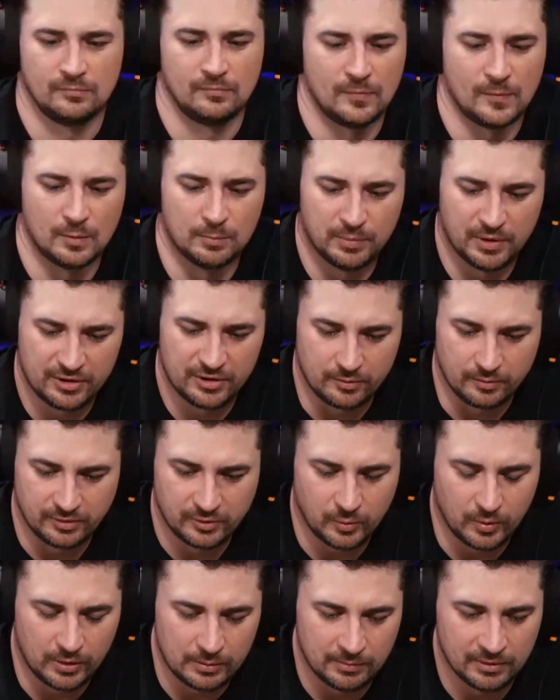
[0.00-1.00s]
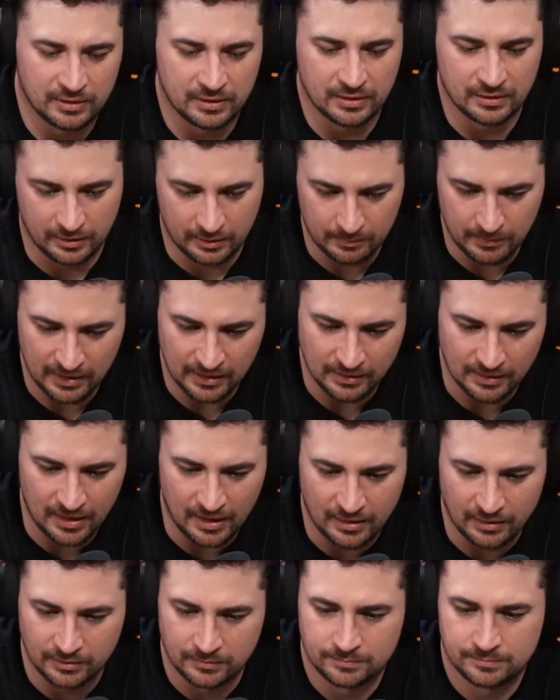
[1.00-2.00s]
Budget was 20 million. It made
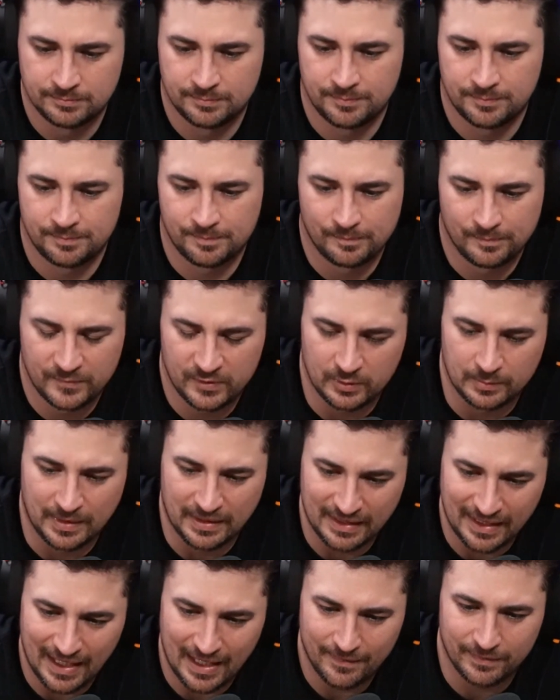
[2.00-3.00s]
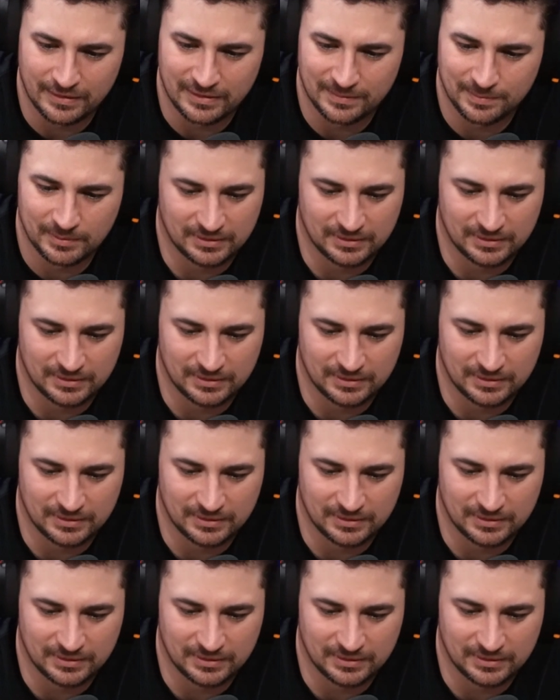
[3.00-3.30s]
9, so it made half. It's